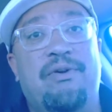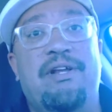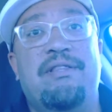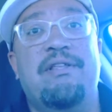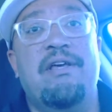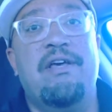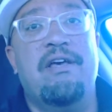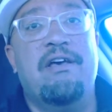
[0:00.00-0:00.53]

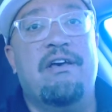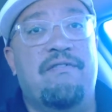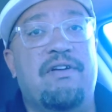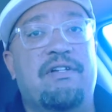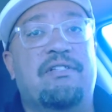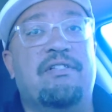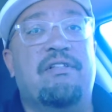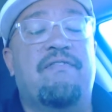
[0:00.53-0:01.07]
Ren
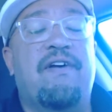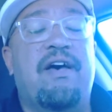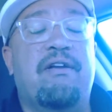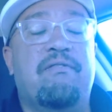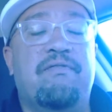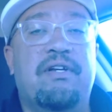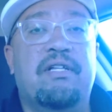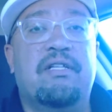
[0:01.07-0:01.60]
eventually the
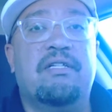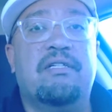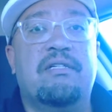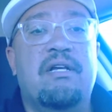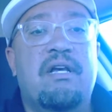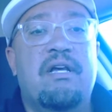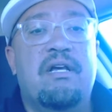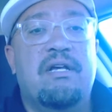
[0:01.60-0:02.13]
final villain.